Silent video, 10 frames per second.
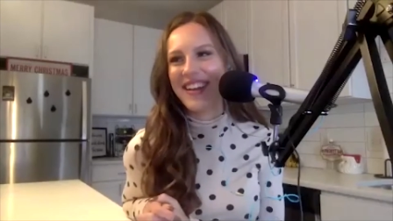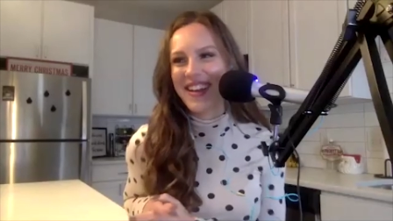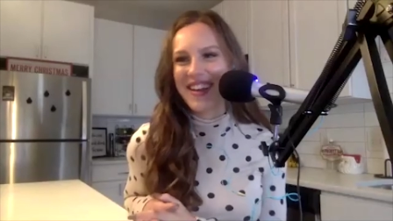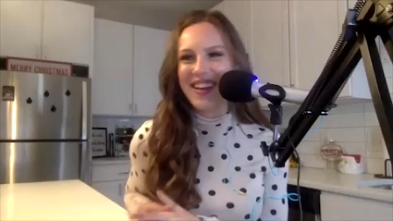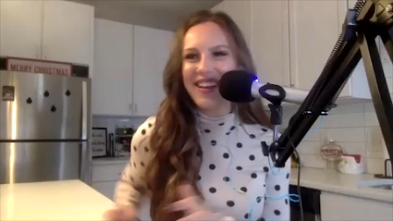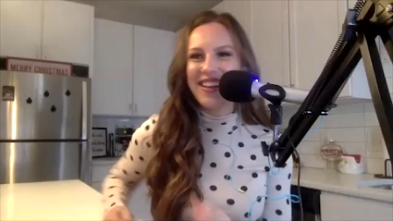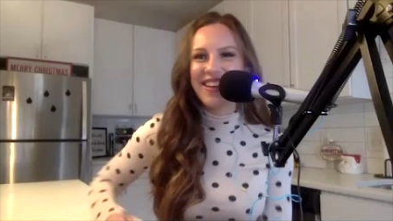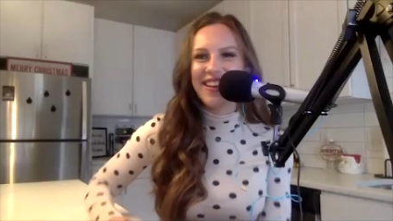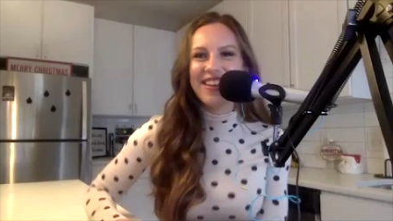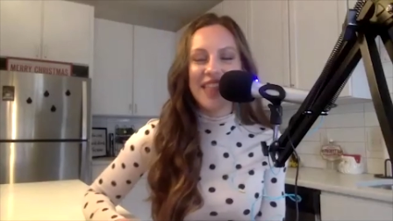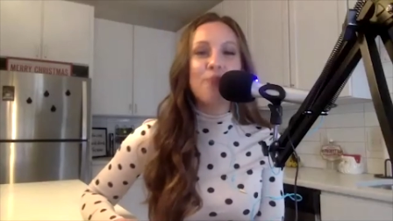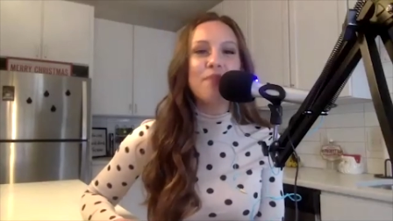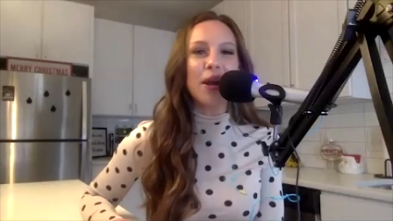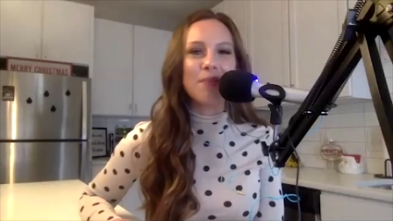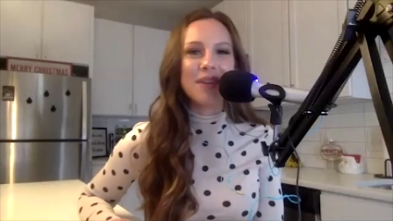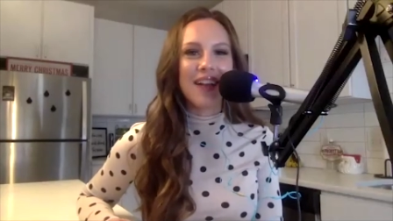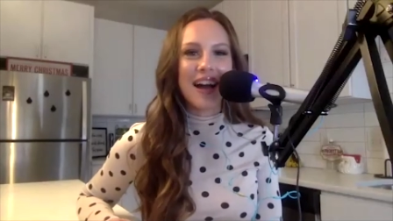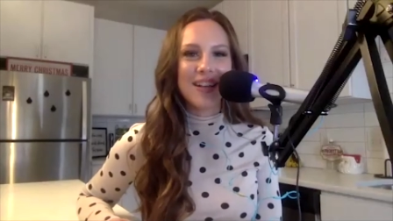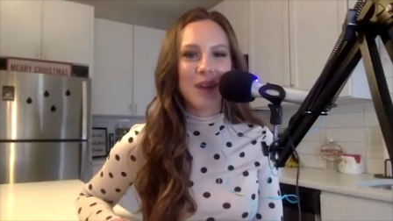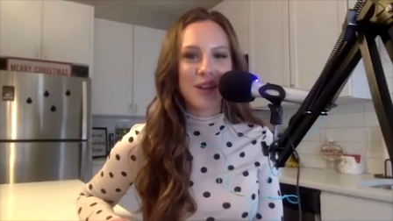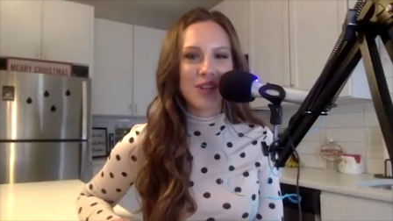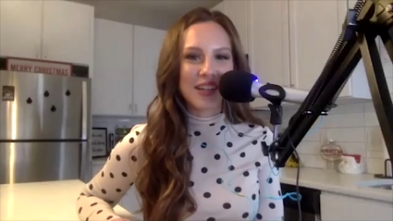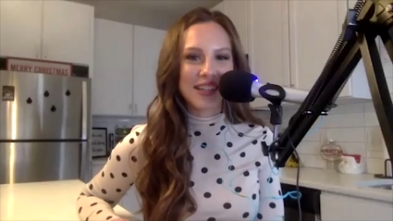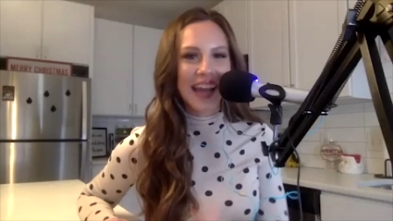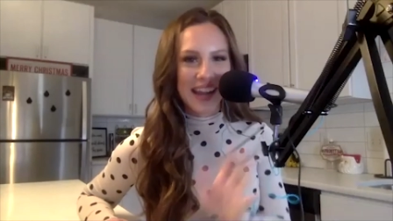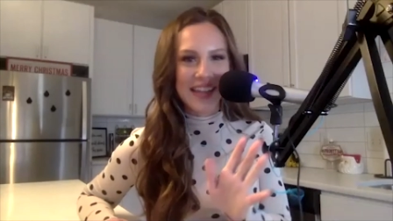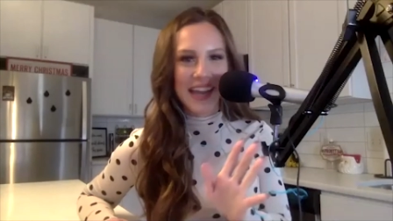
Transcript: That's what I do. That better um, be the um, last question because I can't take is,